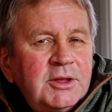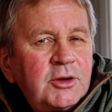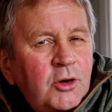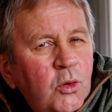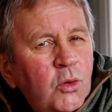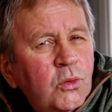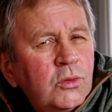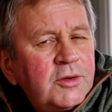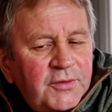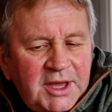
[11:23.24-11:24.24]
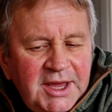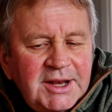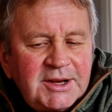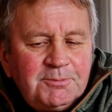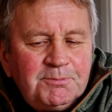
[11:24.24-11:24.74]
The call of the
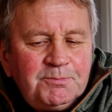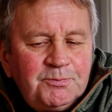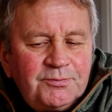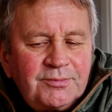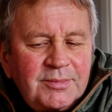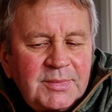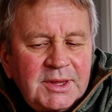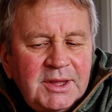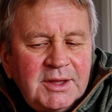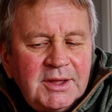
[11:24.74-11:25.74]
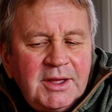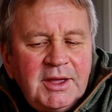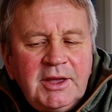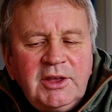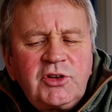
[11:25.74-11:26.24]
kingdom
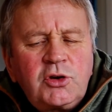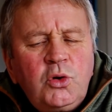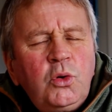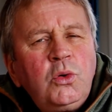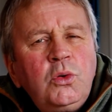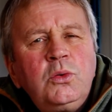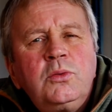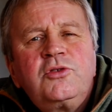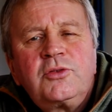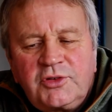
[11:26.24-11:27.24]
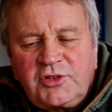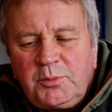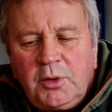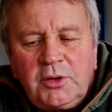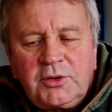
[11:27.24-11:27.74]
is a call to
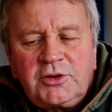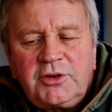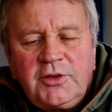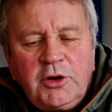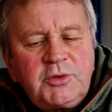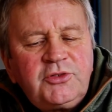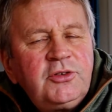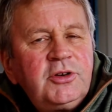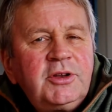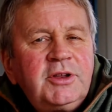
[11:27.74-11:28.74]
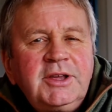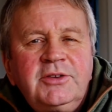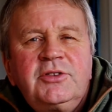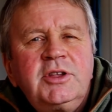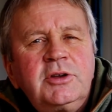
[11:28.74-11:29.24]
respond to the
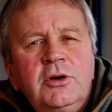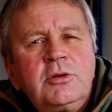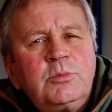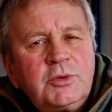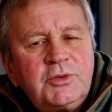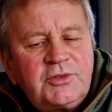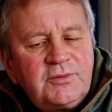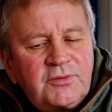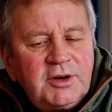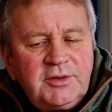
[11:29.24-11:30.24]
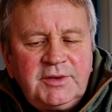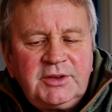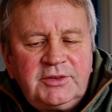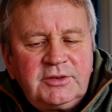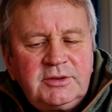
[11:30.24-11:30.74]
opportunities that God puts in front of
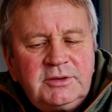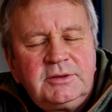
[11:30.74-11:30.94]
us.